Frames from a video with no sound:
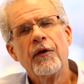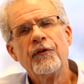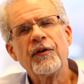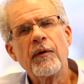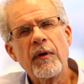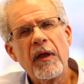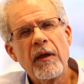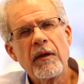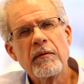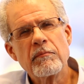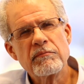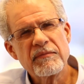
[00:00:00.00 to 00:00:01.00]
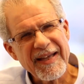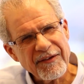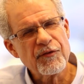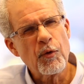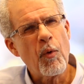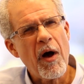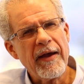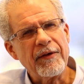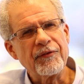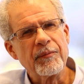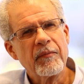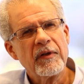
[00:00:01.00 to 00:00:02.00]
So that's the
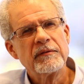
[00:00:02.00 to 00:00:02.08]
whys.